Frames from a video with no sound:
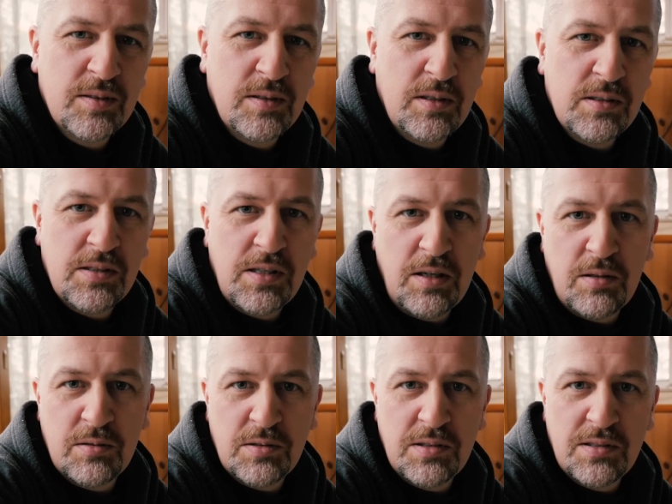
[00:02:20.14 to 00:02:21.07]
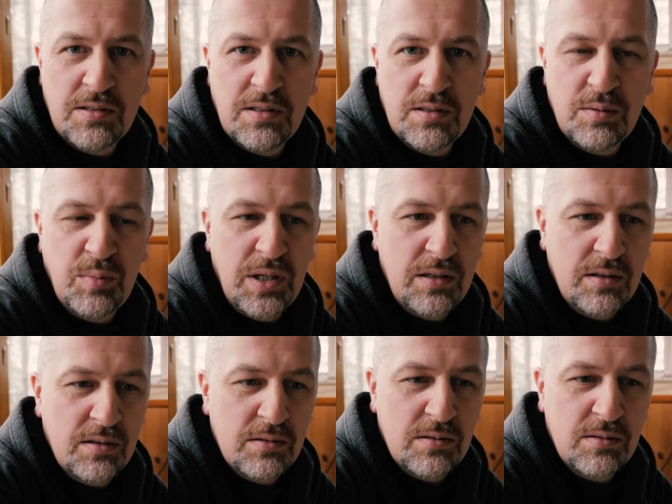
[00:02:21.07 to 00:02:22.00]
Lost her consciousness
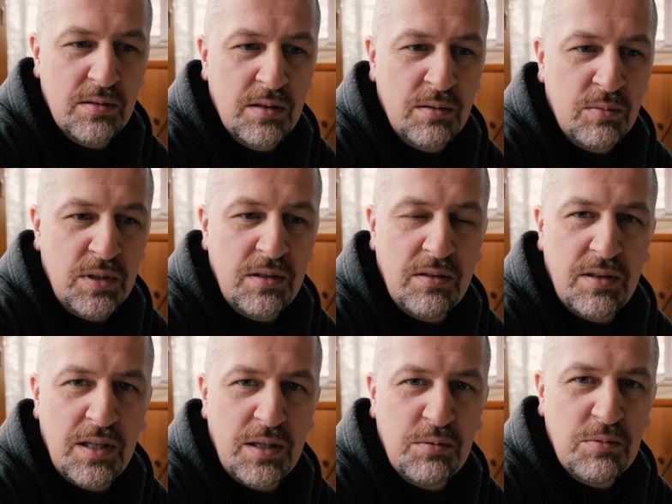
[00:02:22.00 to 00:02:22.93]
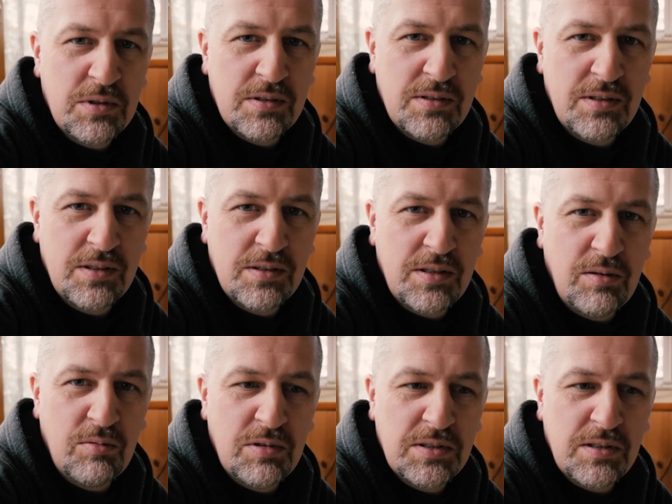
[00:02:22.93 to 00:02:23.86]
because. What do you think was this a
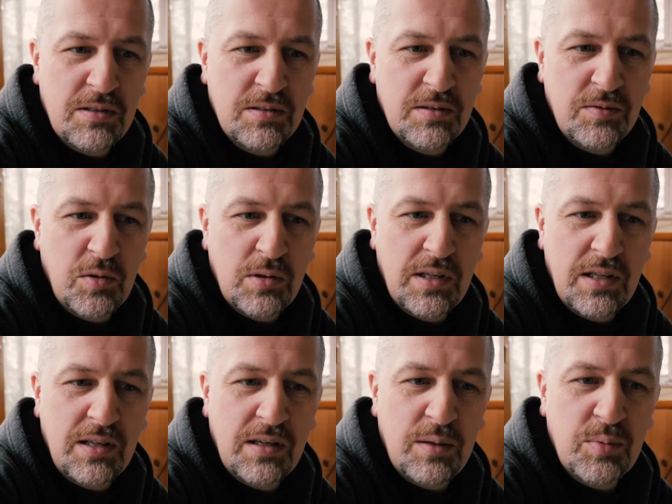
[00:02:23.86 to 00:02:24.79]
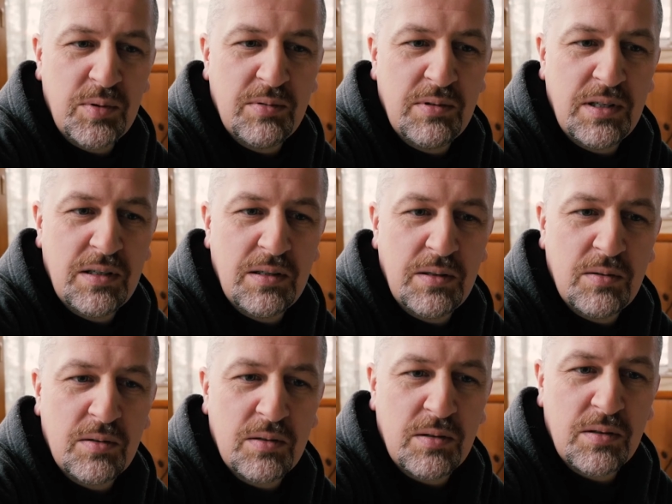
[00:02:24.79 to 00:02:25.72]
result of you getting up too early
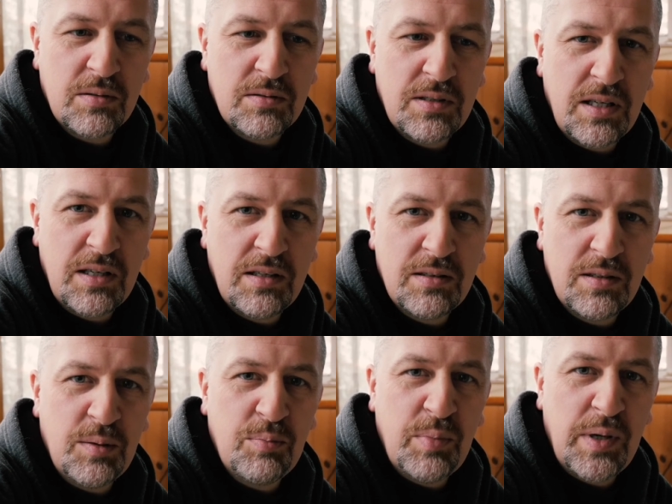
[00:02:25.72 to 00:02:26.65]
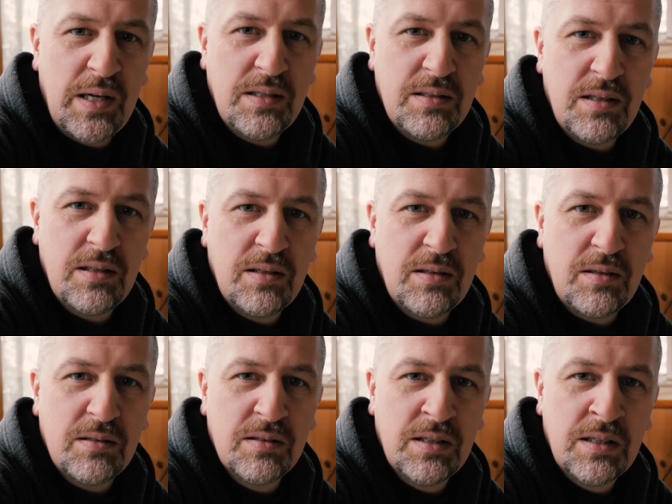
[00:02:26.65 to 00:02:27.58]
or taking the
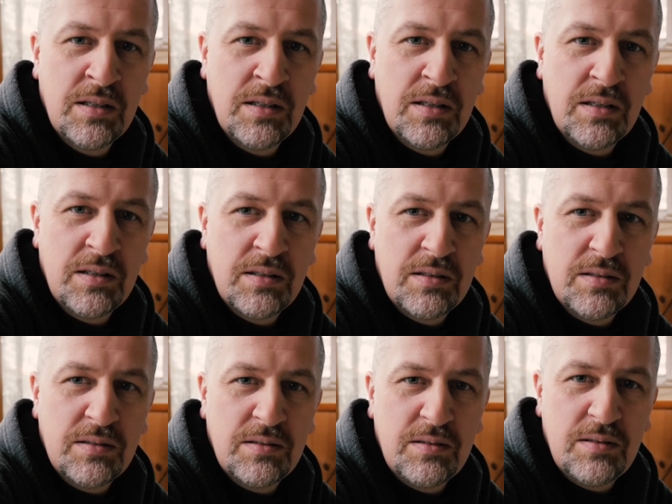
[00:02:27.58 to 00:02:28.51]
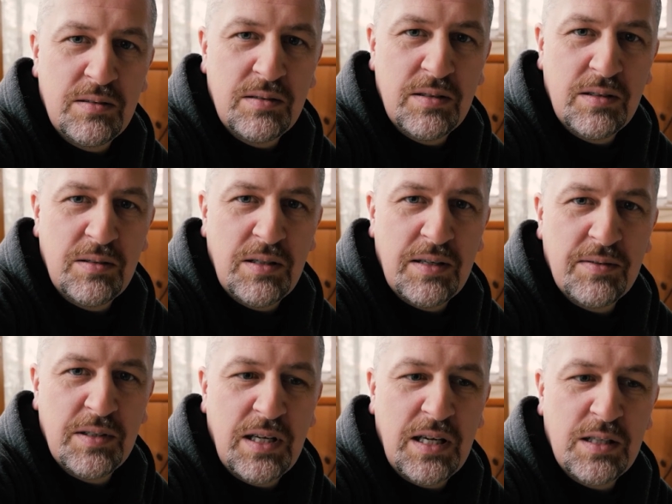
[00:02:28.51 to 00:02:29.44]
painkiller? I think it was both of those. That you
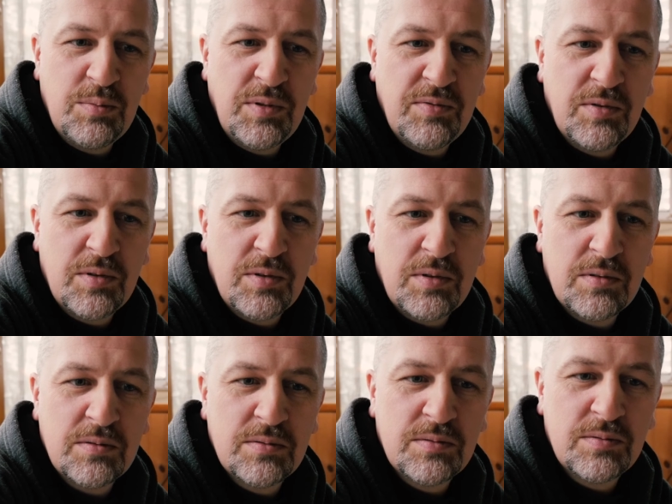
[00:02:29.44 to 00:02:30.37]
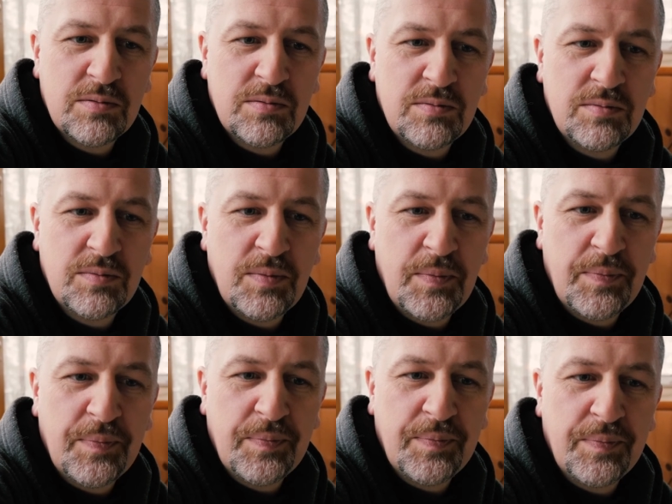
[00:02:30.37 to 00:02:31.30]
haven't had before? Yeah, I think it
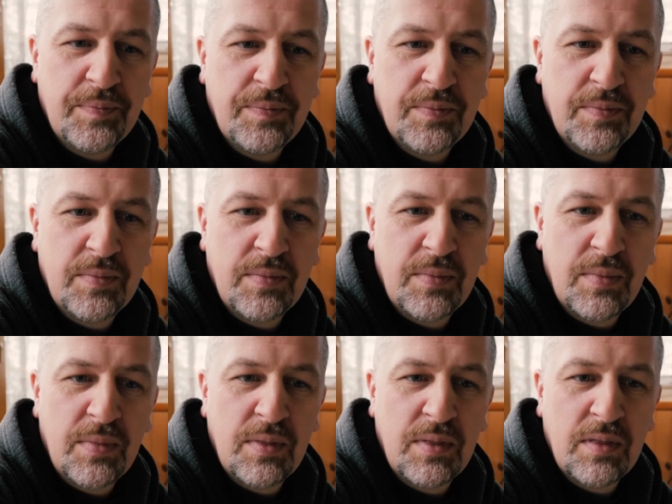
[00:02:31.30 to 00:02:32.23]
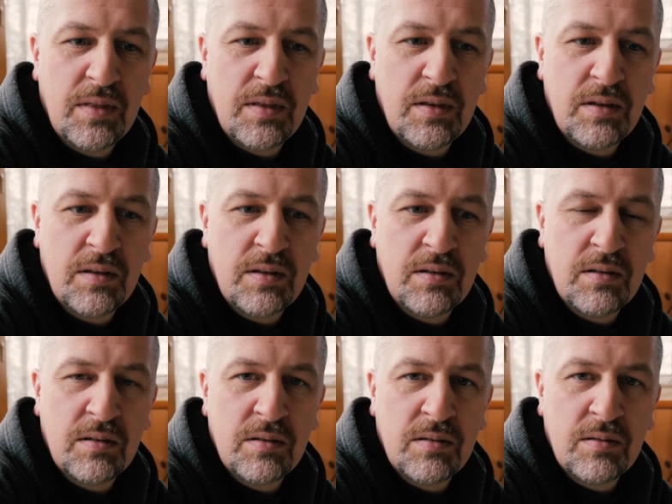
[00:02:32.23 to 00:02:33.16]
was both of, both of those things.